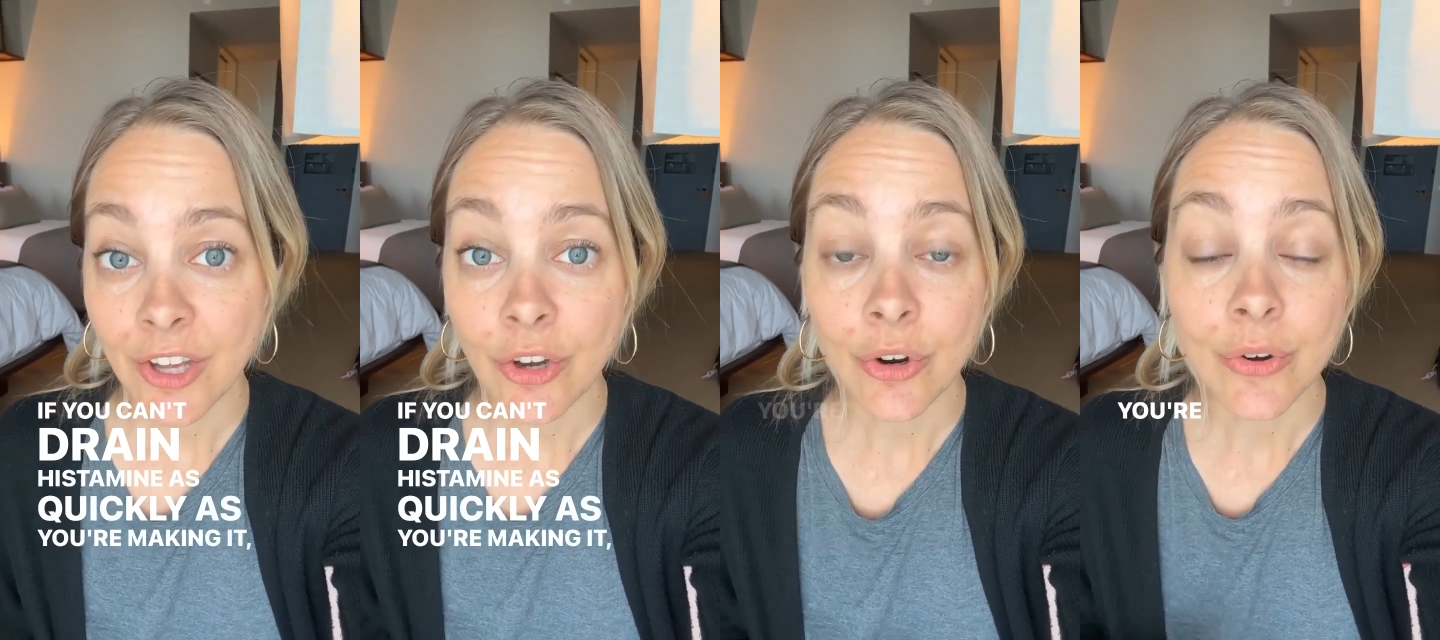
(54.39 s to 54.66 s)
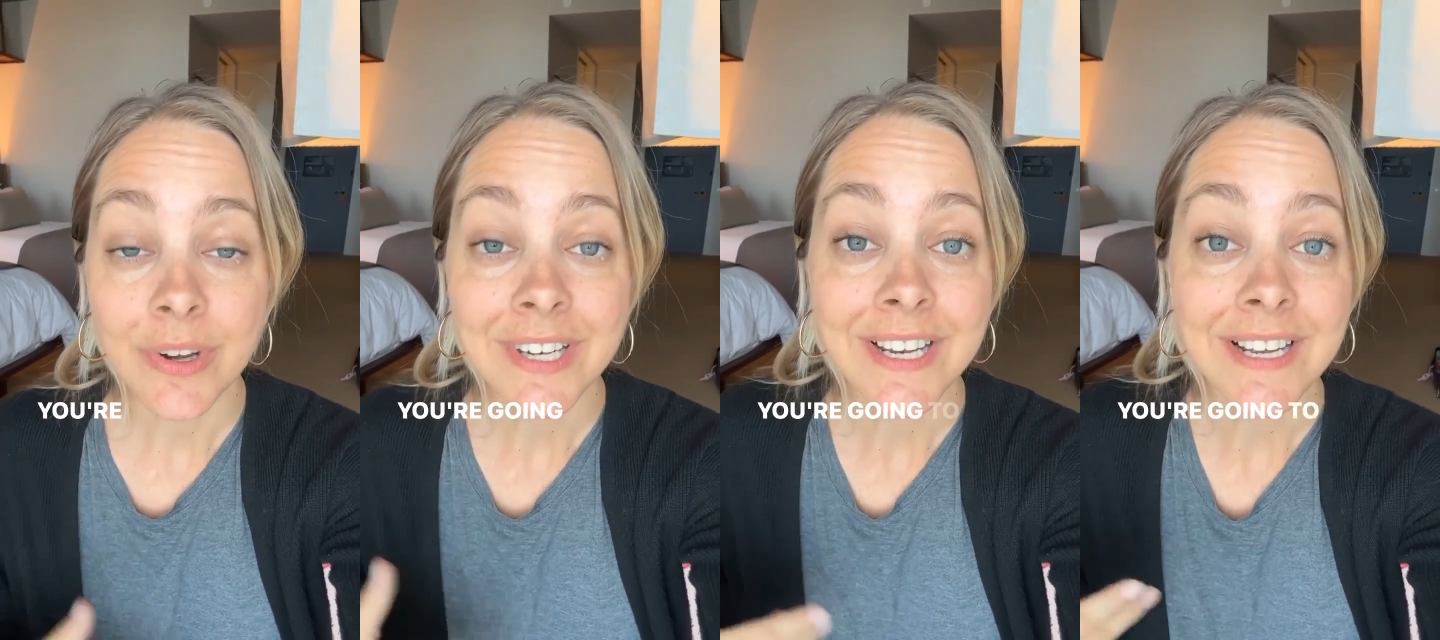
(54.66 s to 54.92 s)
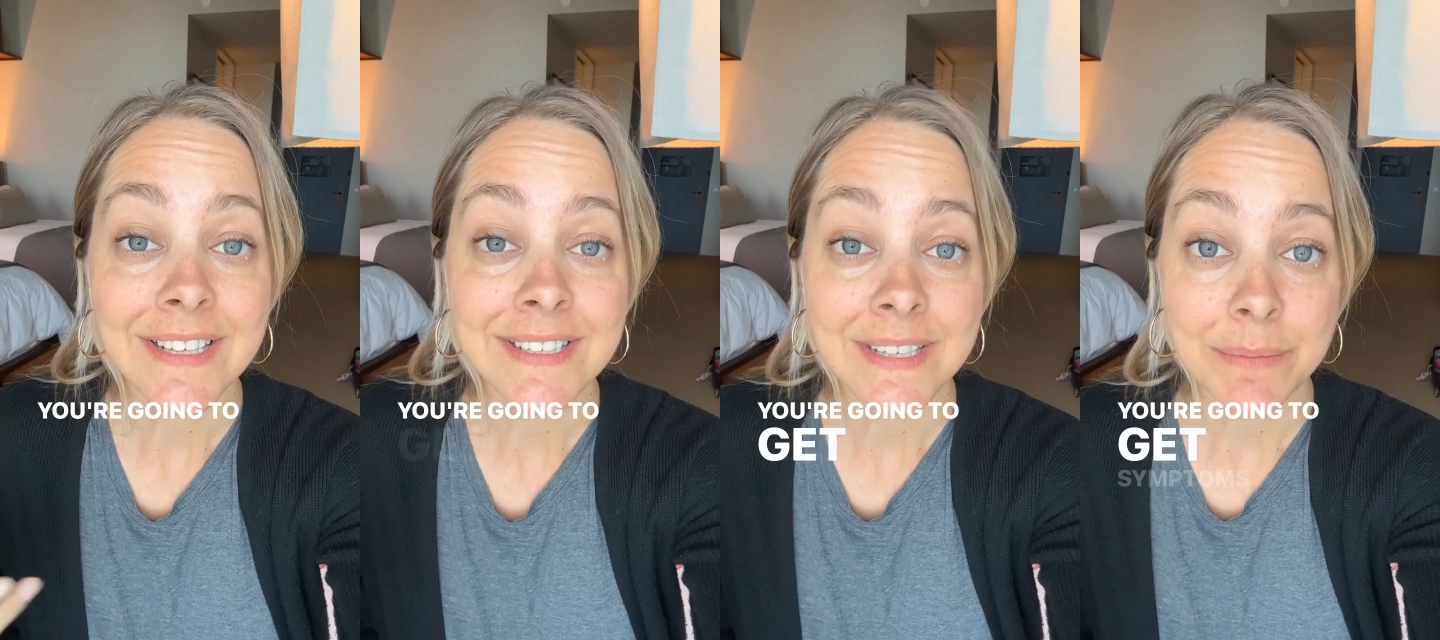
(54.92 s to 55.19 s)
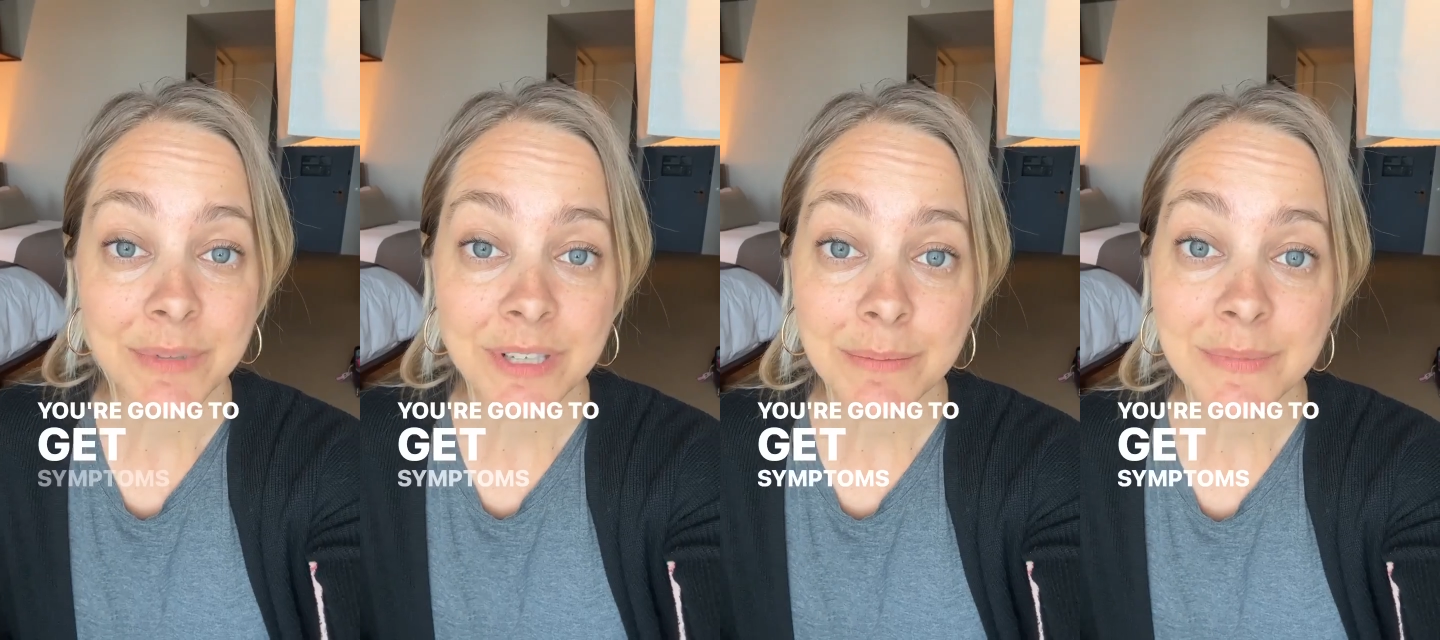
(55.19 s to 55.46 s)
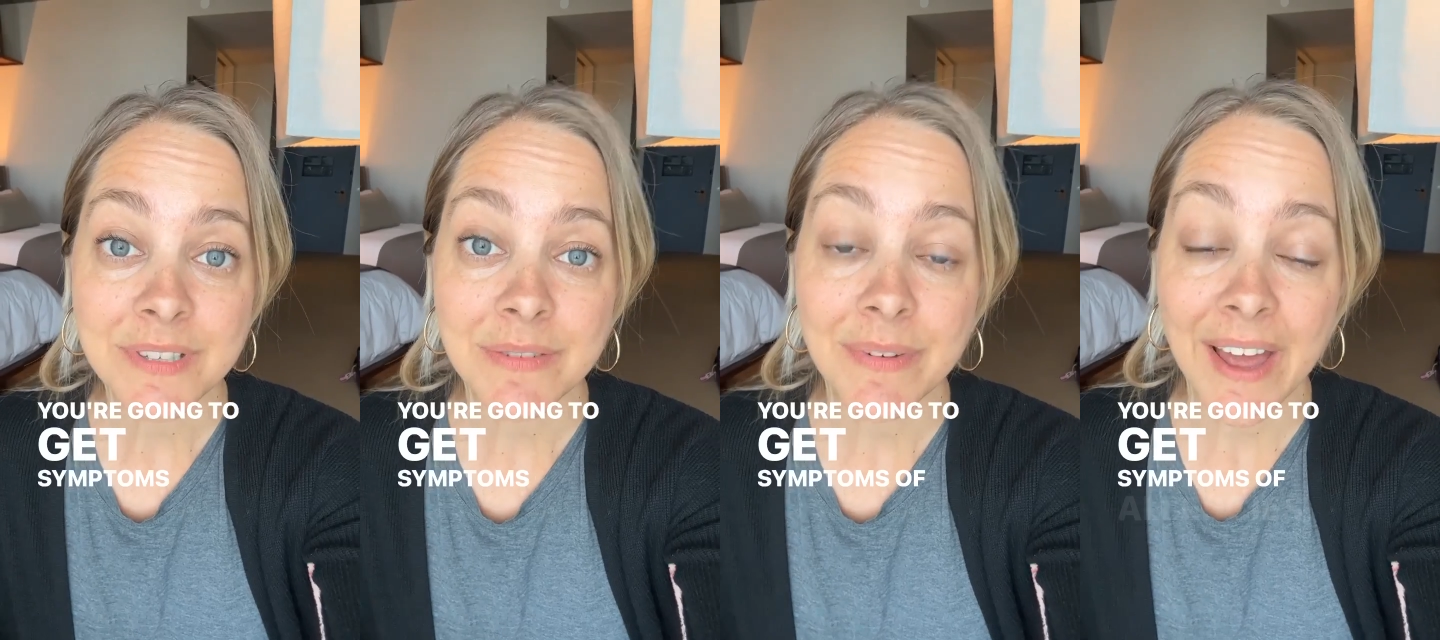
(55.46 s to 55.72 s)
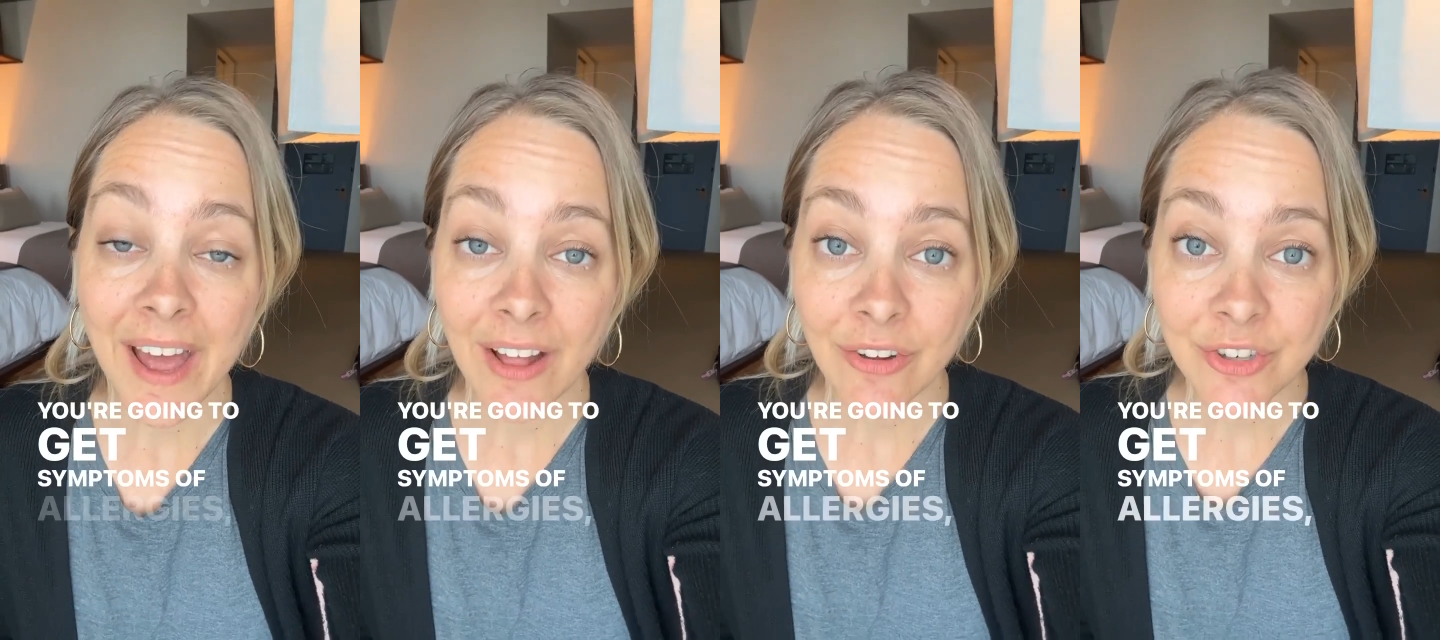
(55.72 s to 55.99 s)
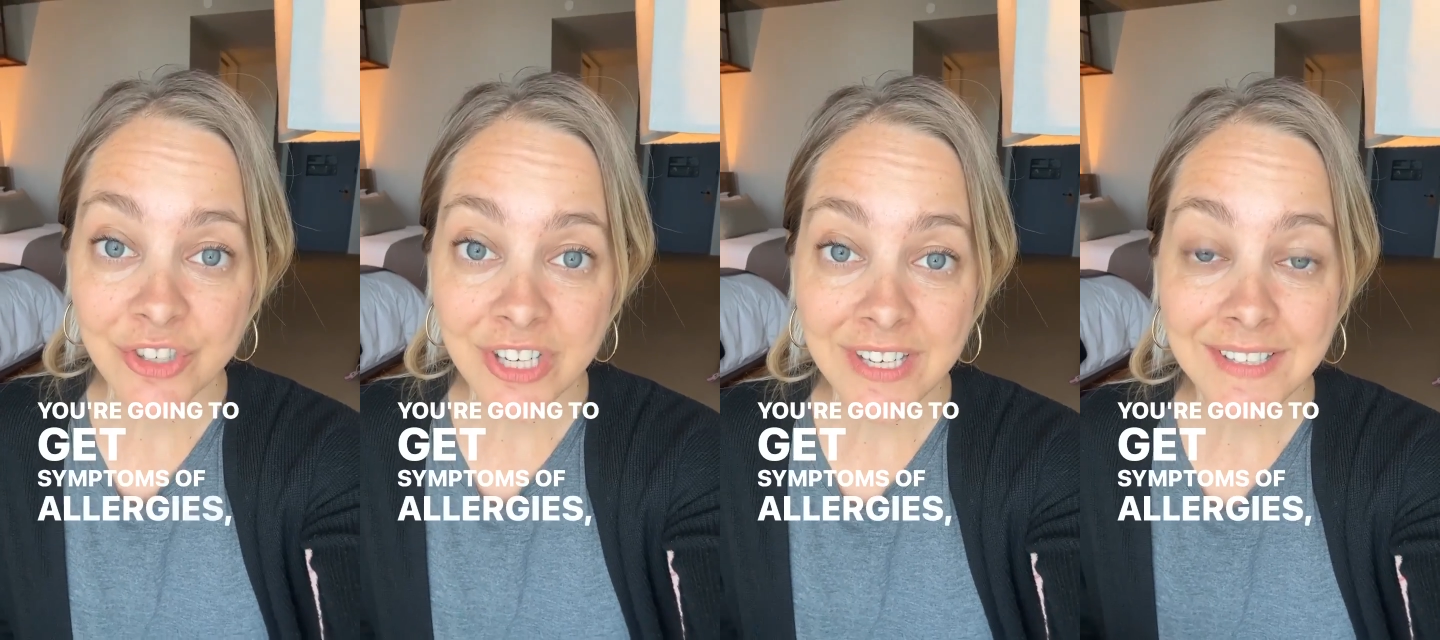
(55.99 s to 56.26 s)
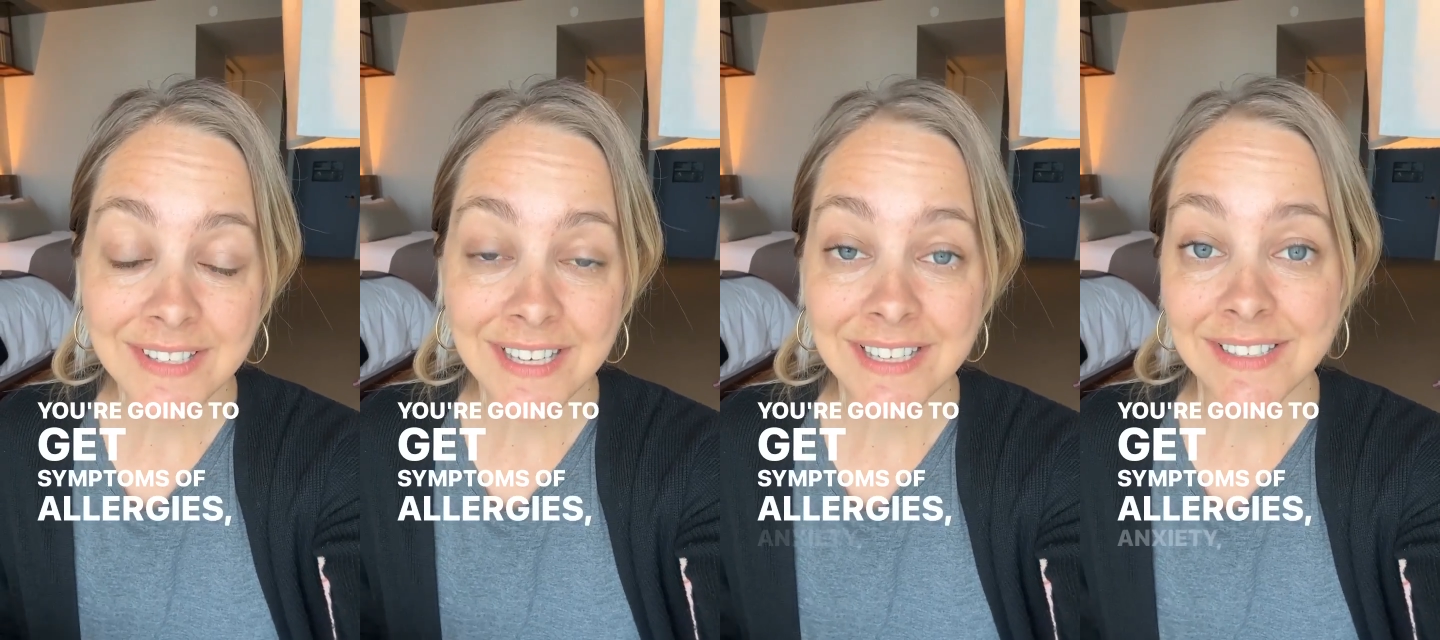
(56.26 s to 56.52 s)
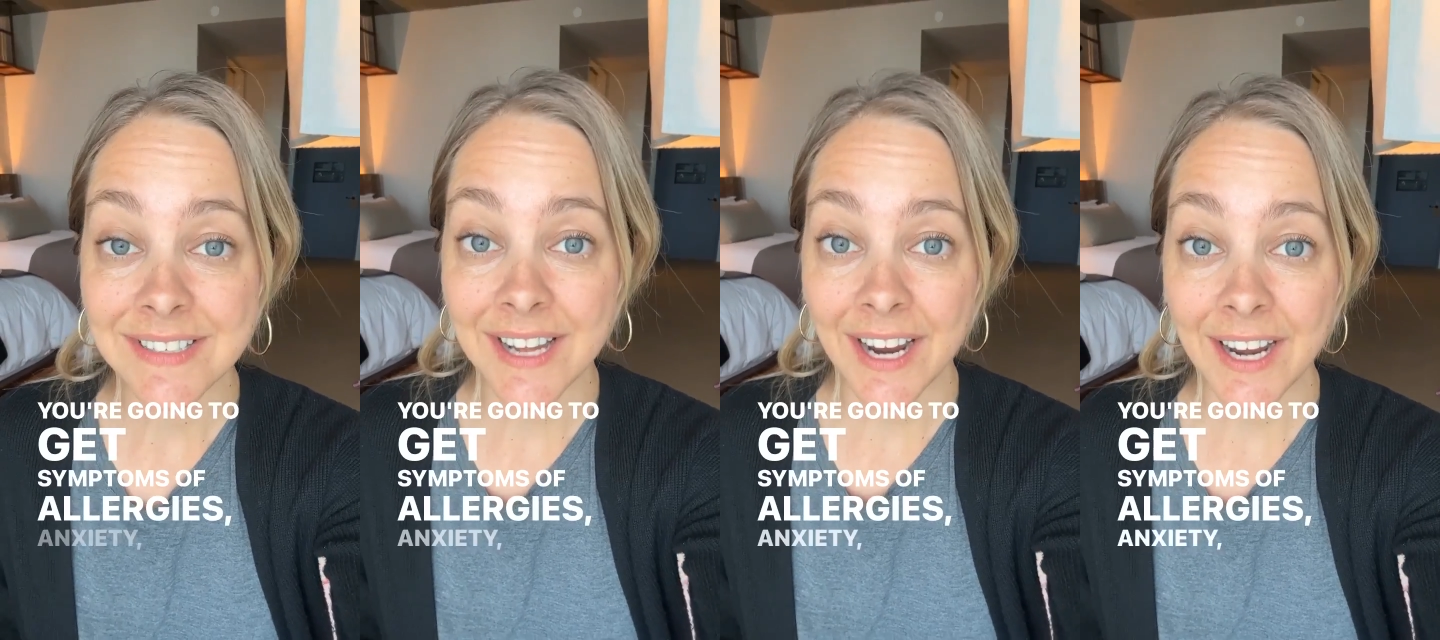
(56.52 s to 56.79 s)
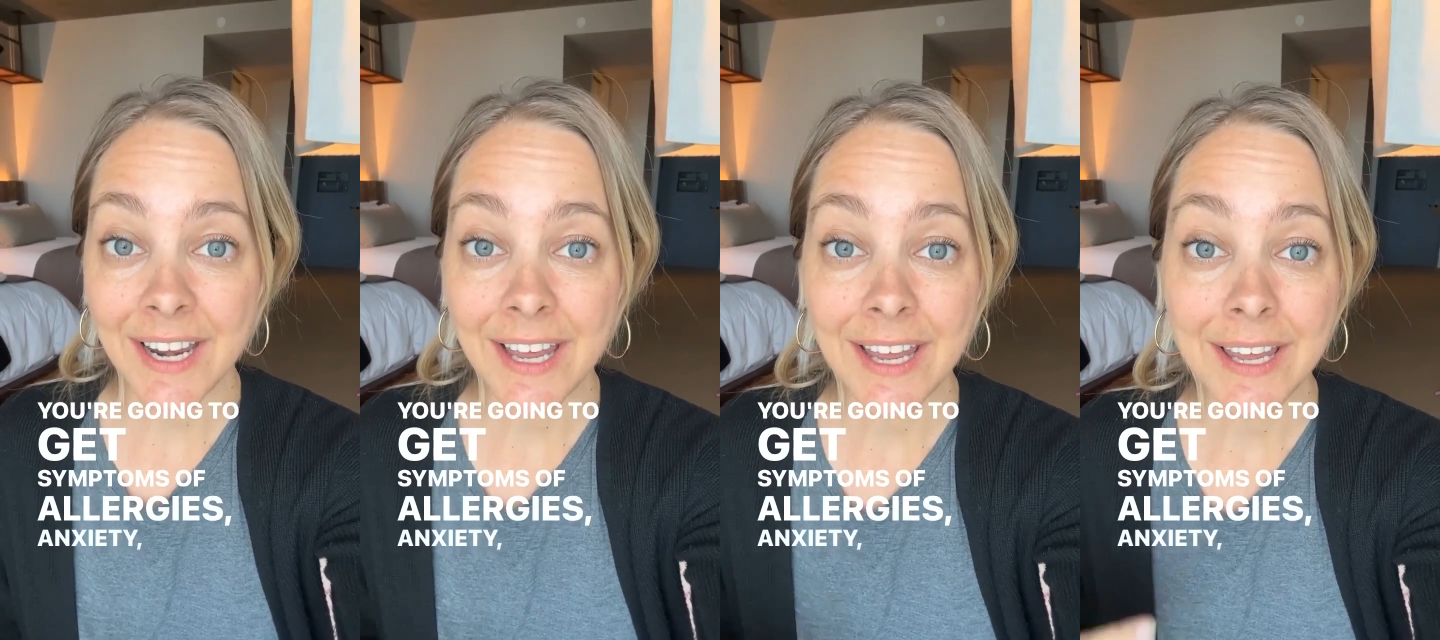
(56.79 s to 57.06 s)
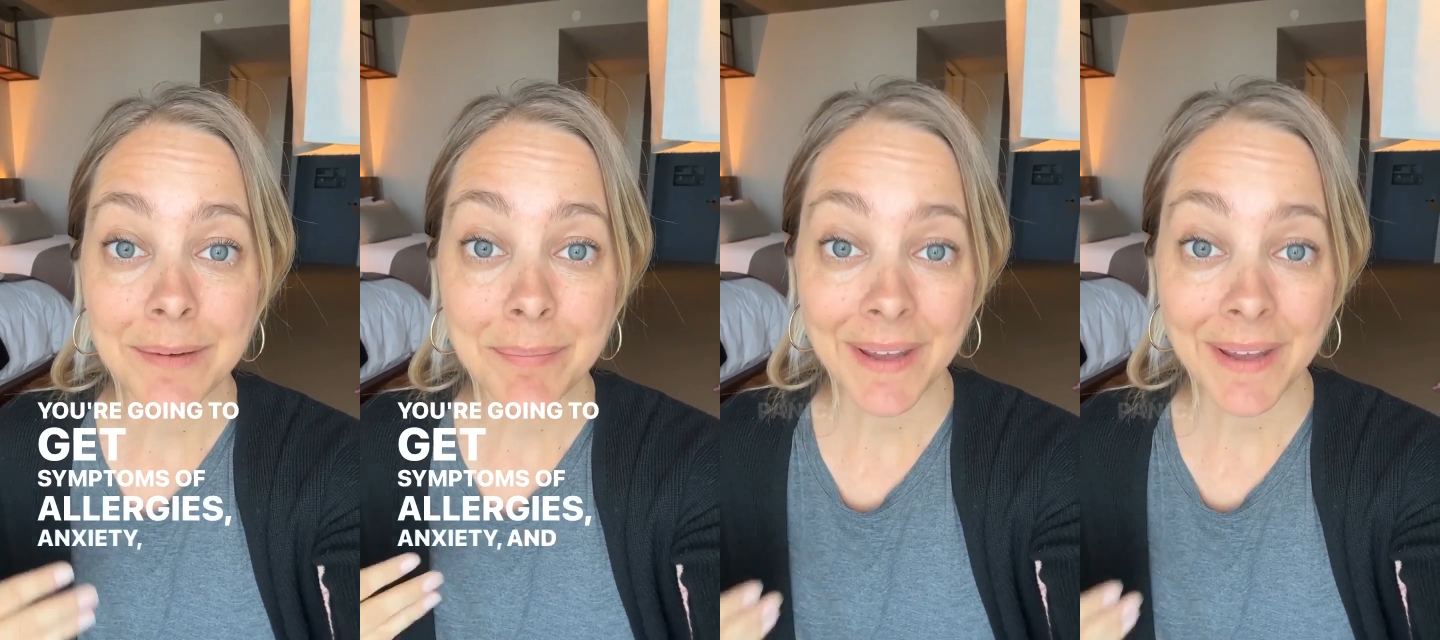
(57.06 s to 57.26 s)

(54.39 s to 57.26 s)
you're going to get symptoms of allergies, anxiety, and